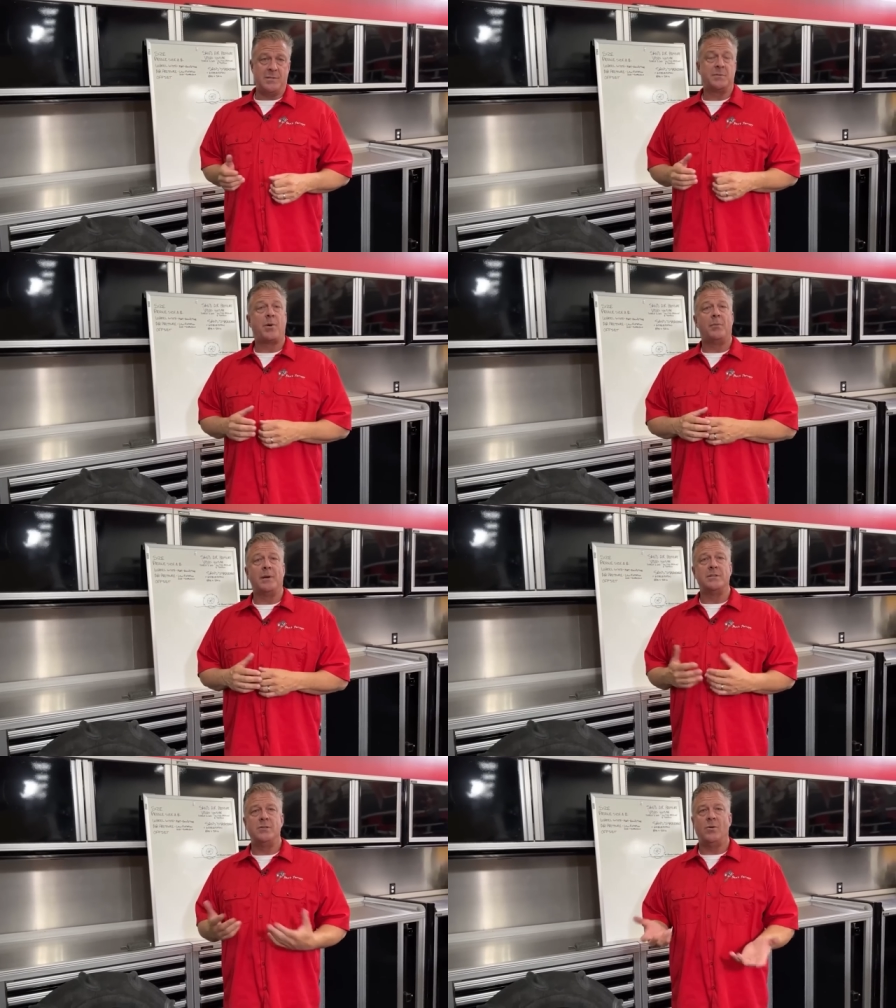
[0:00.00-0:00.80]
it's
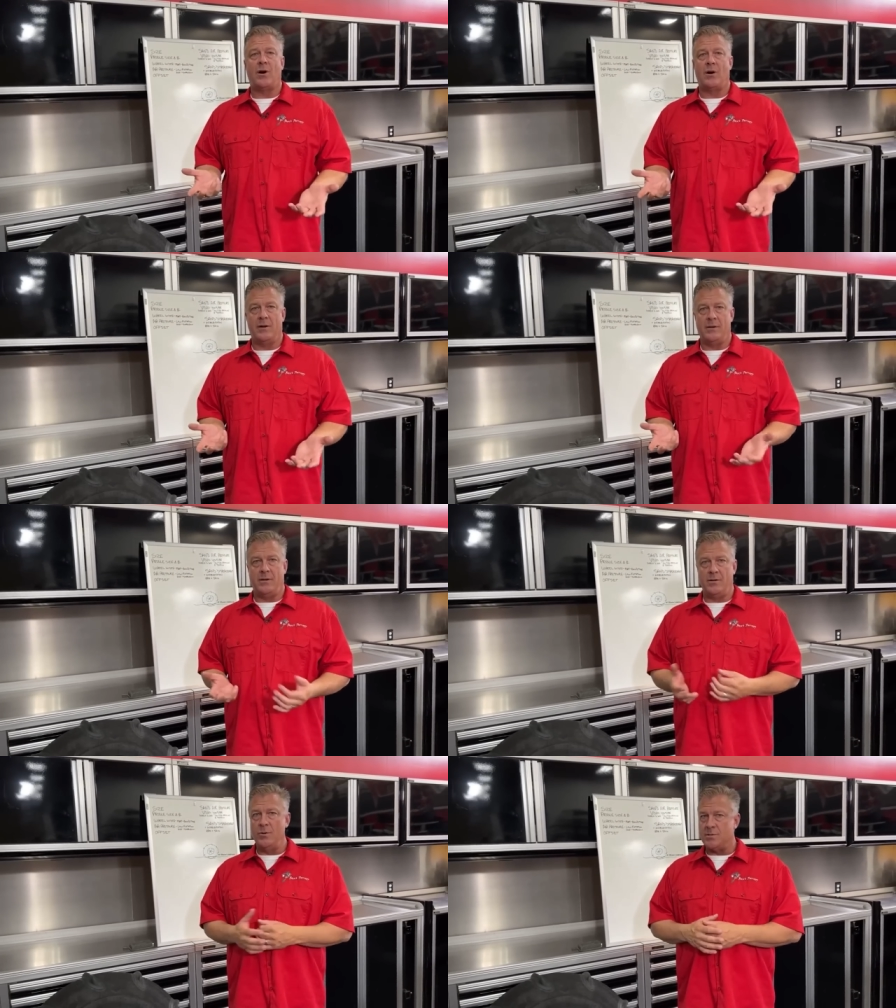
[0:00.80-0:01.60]
probably too hard and
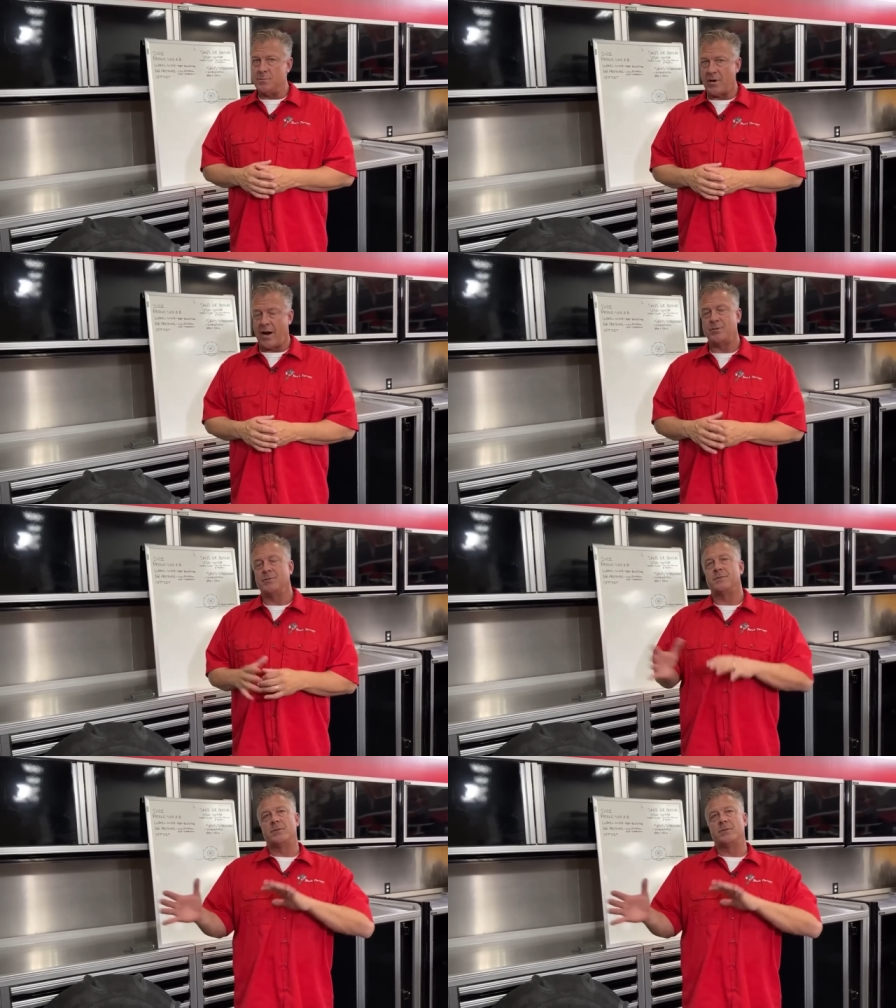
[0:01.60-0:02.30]
you lose some traction.